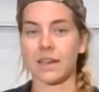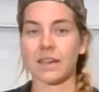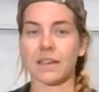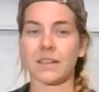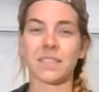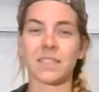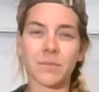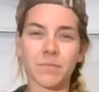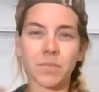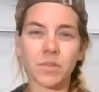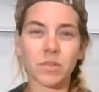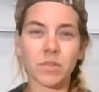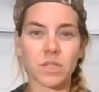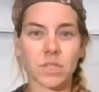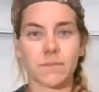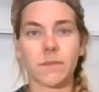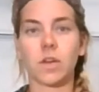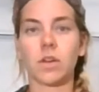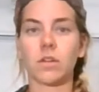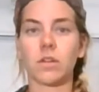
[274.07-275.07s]
simple,
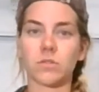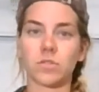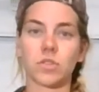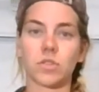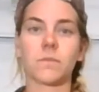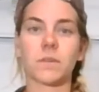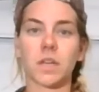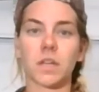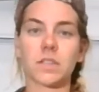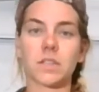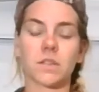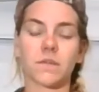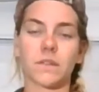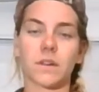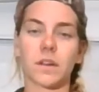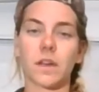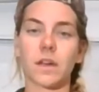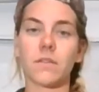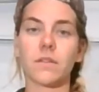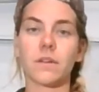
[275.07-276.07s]
small trim guns for
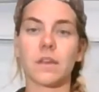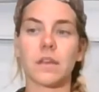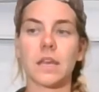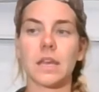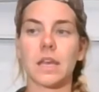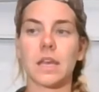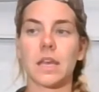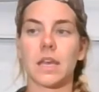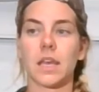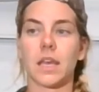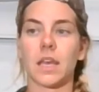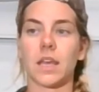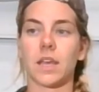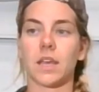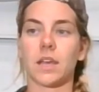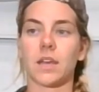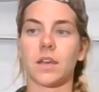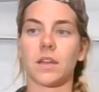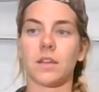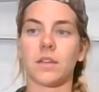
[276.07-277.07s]
now.
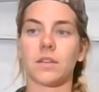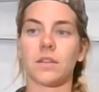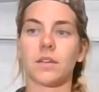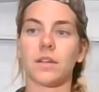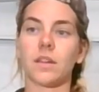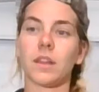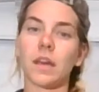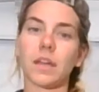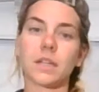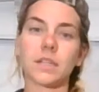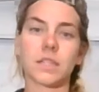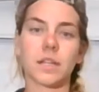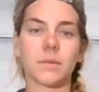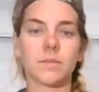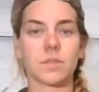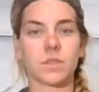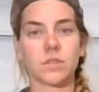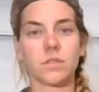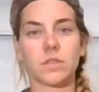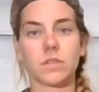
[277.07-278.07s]
And a lot of
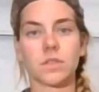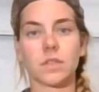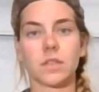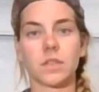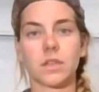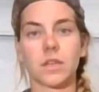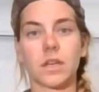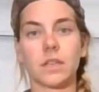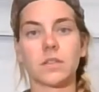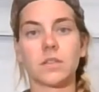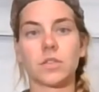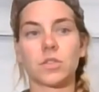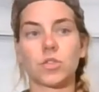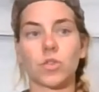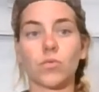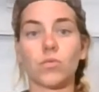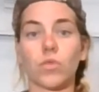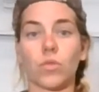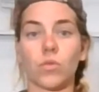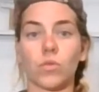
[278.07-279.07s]
times those guns
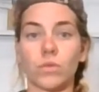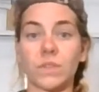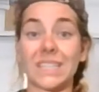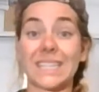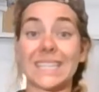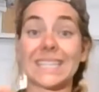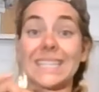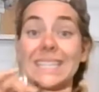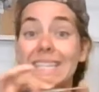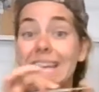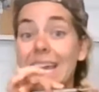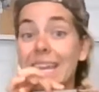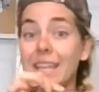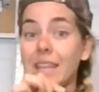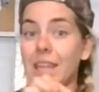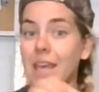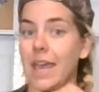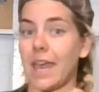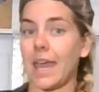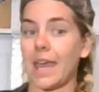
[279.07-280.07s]
don't always set
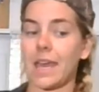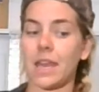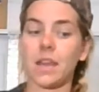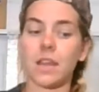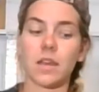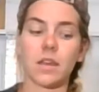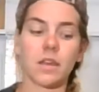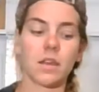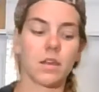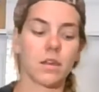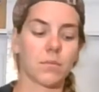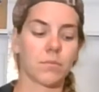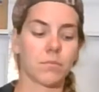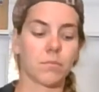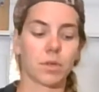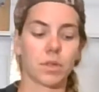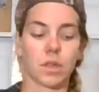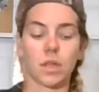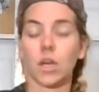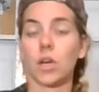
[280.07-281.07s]
the head
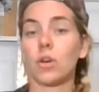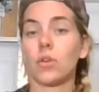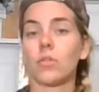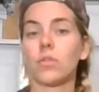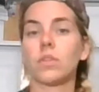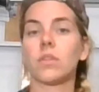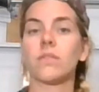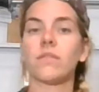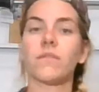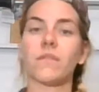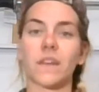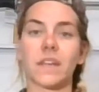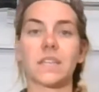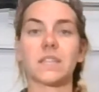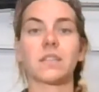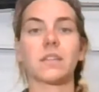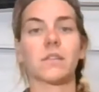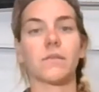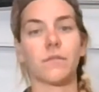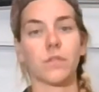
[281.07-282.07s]
below the
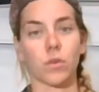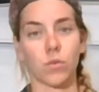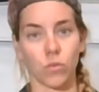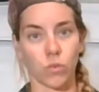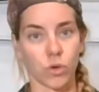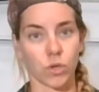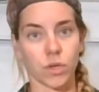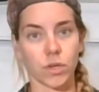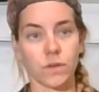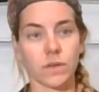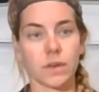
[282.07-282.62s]
face of the wood.